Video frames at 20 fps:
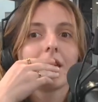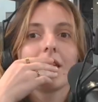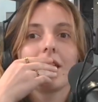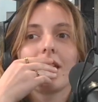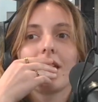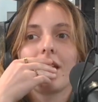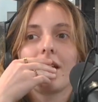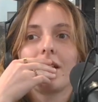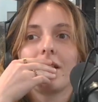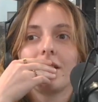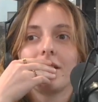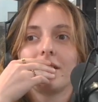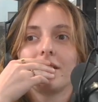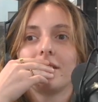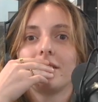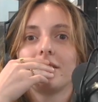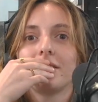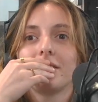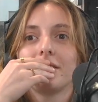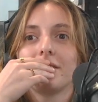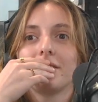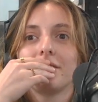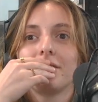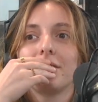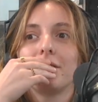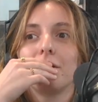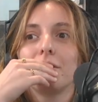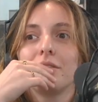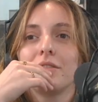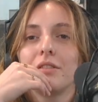
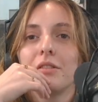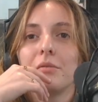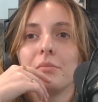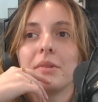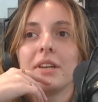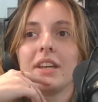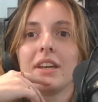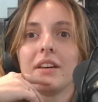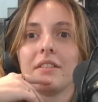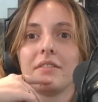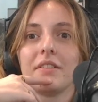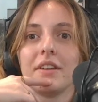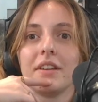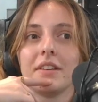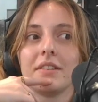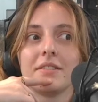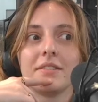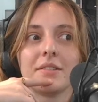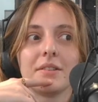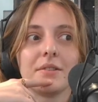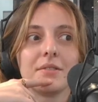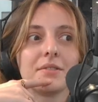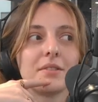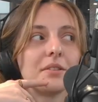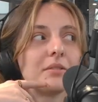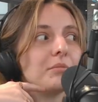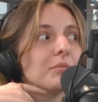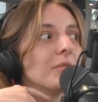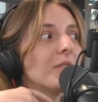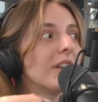For me, I think it's
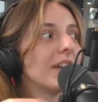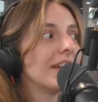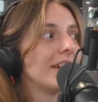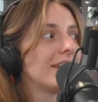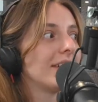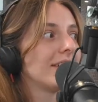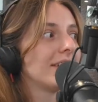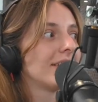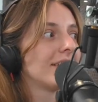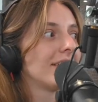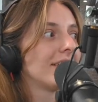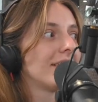Sun Moon Lake.